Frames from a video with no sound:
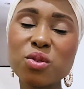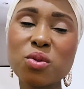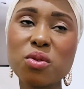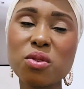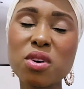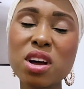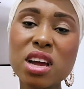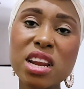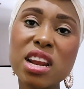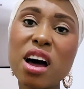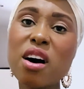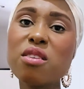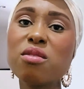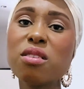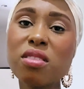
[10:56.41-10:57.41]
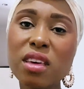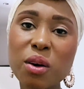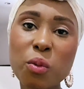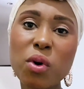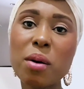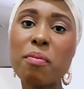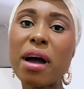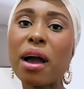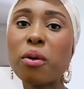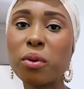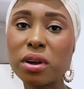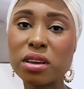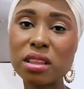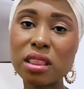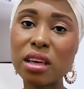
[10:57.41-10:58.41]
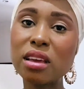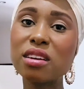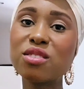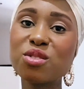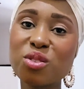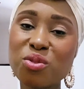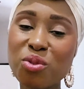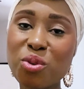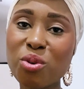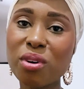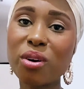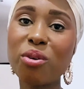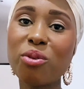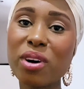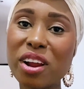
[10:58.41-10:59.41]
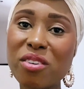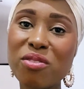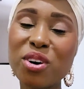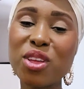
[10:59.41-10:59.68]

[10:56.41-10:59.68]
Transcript: or now you think we're backward, you think you're so forward, or whatever.